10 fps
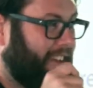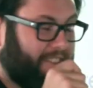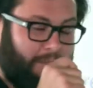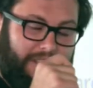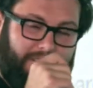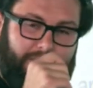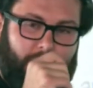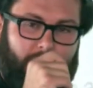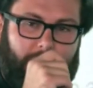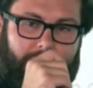Submission
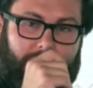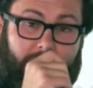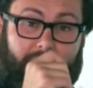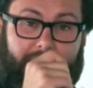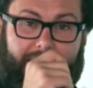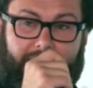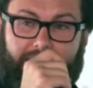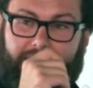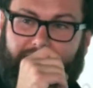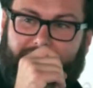form. So that
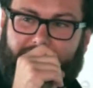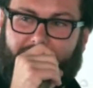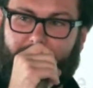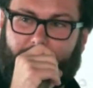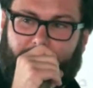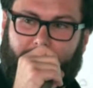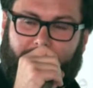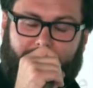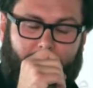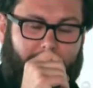actually is in line with what I'm
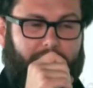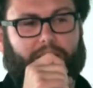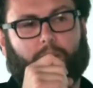talking about.